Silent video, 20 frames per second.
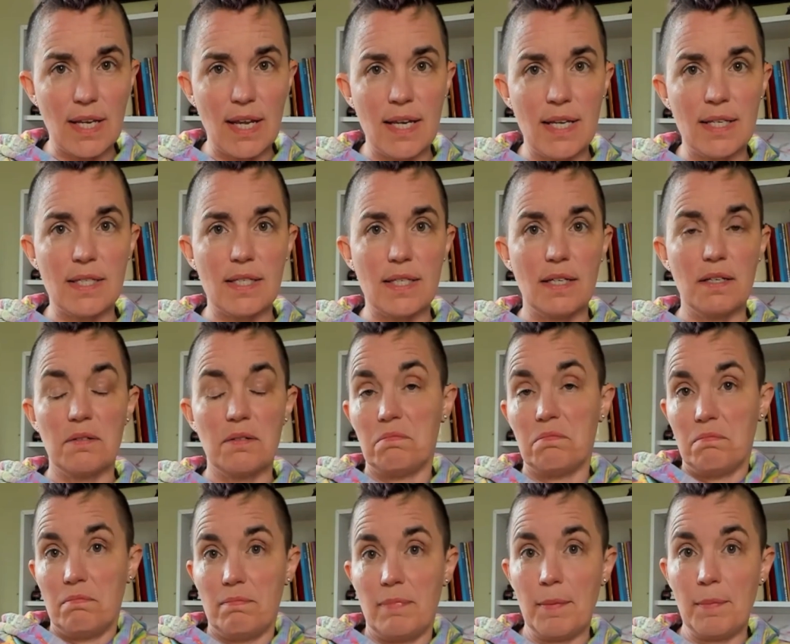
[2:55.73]
it's
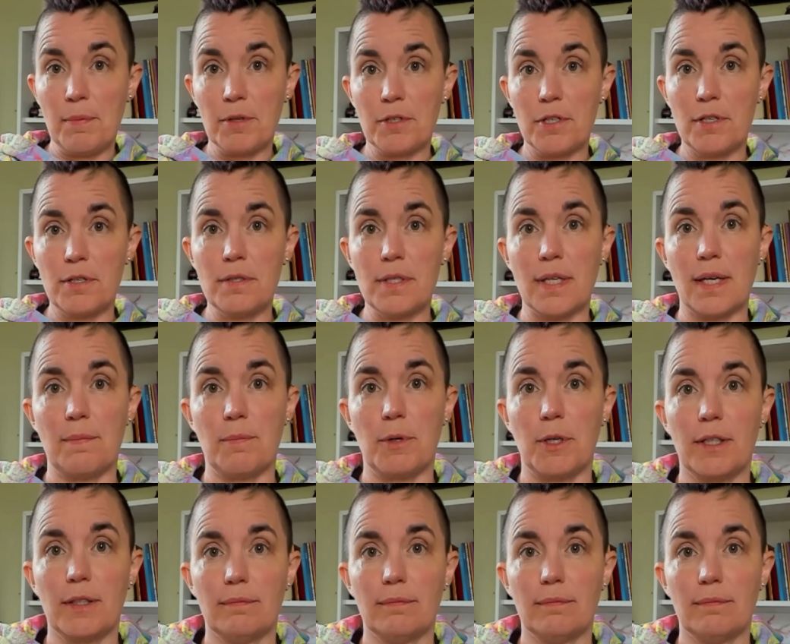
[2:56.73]
people are using it more.